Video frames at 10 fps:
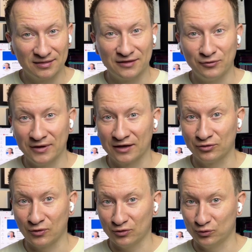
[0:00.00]
that you can
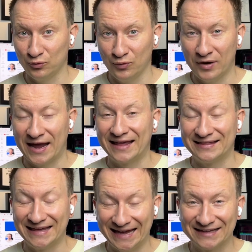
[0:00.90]
talk to
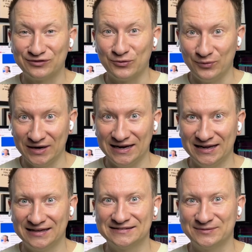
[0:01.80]
and get
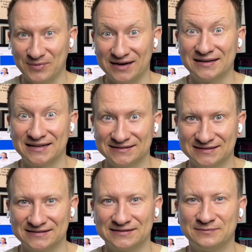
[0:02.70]
really smart
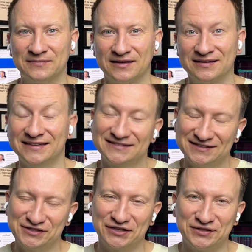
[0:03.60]
answers. This is
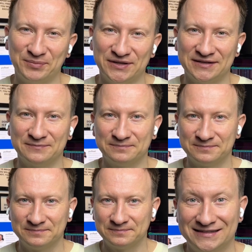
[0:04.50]
ChatGPT.
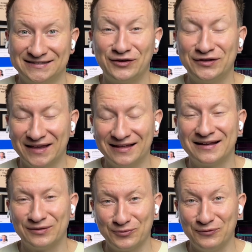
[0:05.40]
So it can
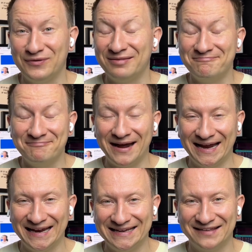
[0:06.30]
help you with
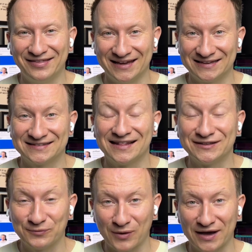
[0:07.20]
many things.
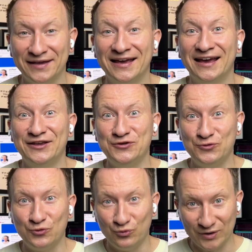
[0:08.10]
That's why
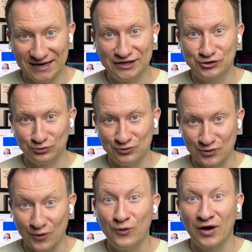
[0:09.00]
you really should
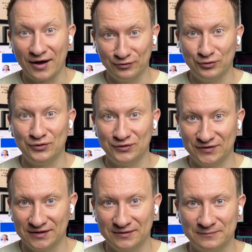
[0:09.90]
know how to use it.